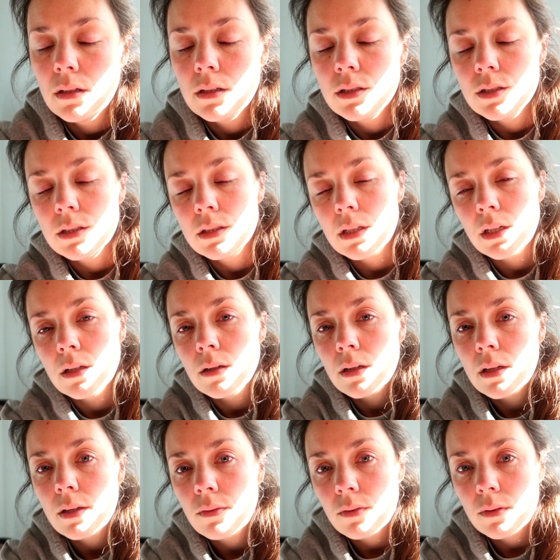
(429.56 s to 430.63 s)
she's gonna
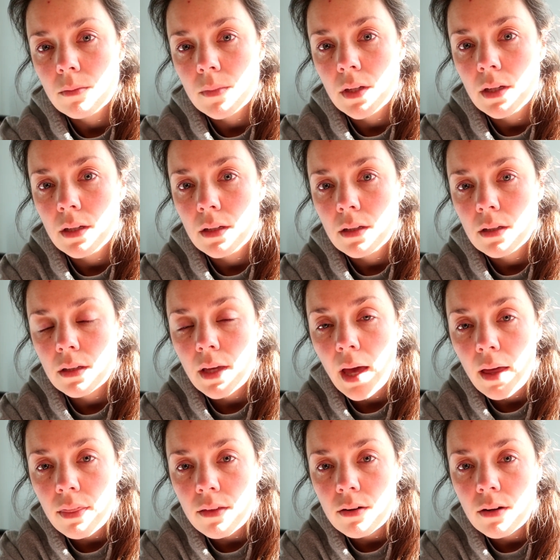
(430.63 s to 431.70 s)
give him a
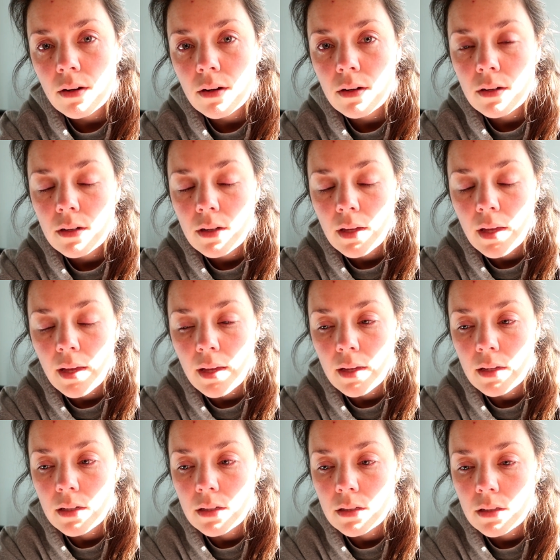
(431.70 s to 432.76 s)
catheter
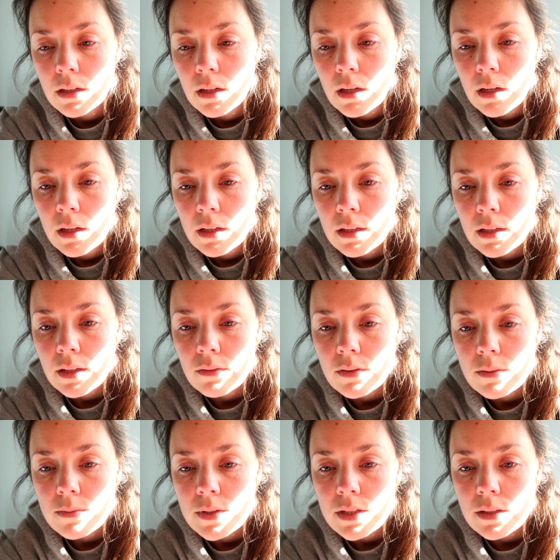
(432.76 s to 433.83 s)
and give
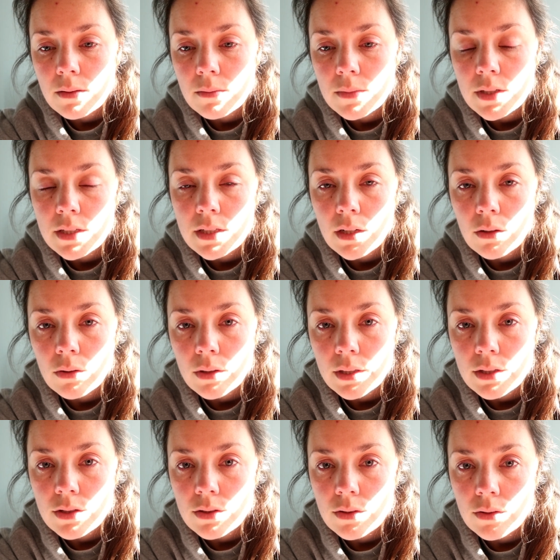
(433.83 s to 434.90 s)
him some
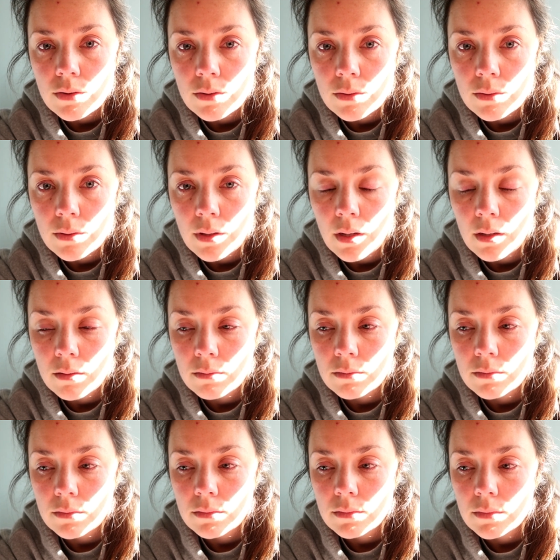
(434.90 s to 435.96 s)
steroids through
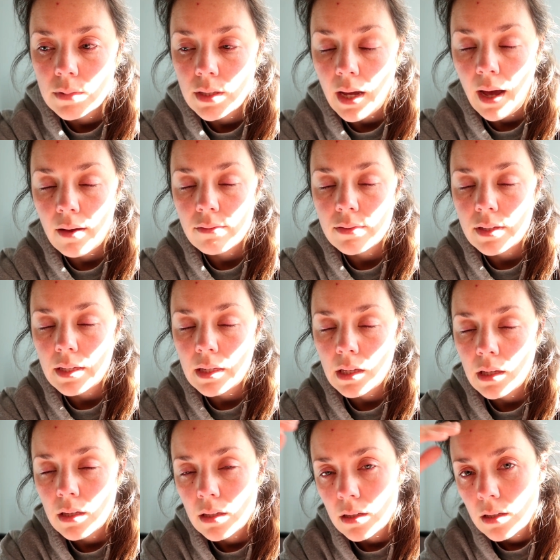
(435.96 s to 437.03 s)
an
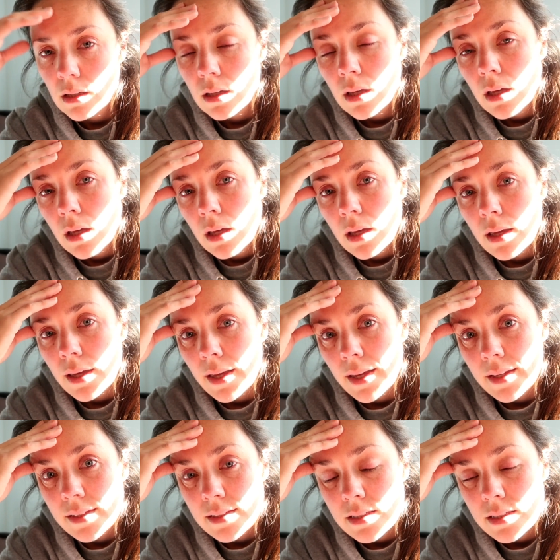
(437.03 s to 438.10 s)
IV,
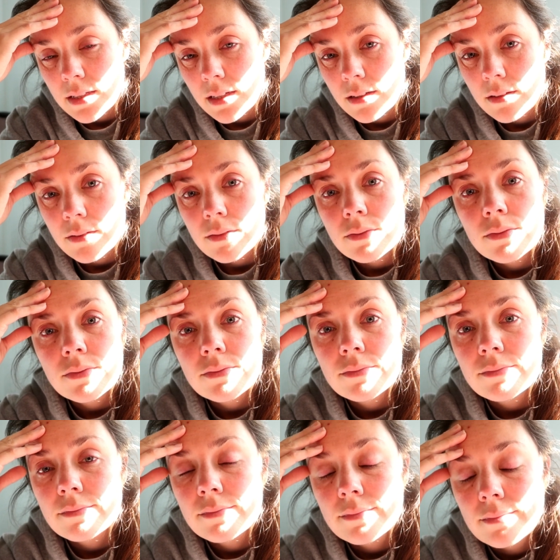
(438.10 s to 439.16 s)
and see if
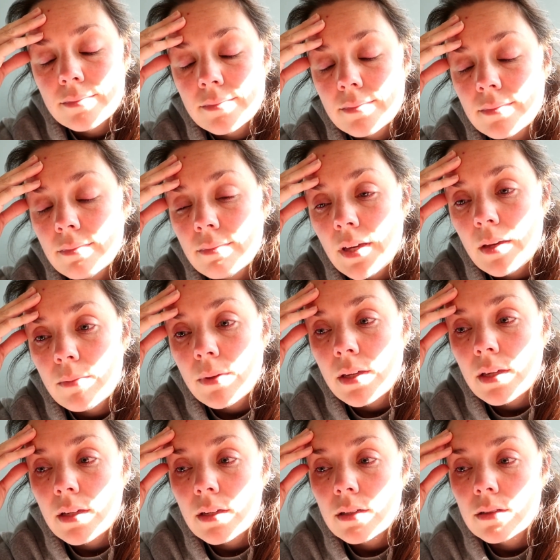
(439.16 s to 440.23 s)

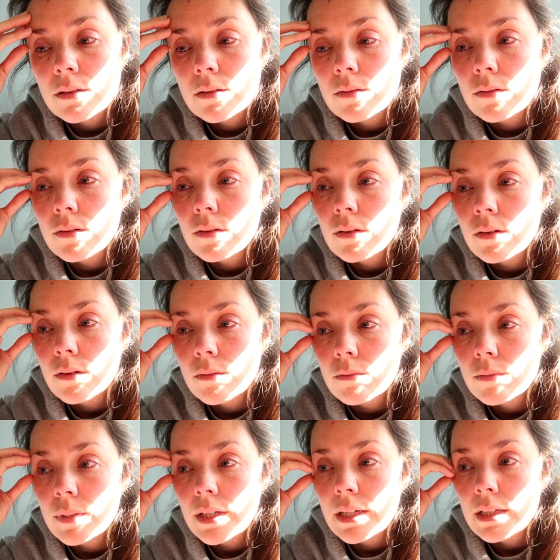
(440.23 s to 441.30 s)
maybe
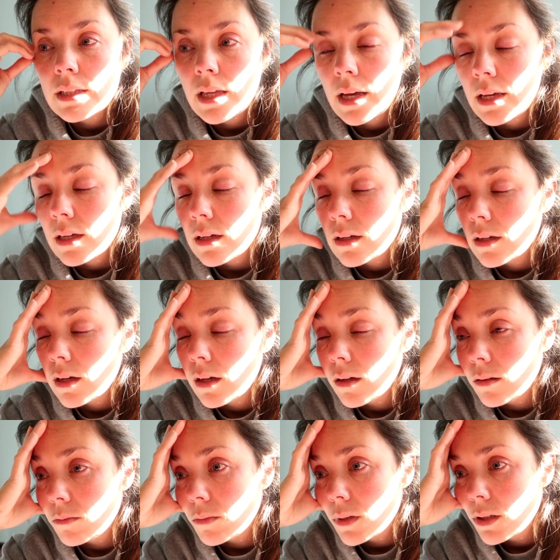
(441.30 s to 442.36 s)
being like a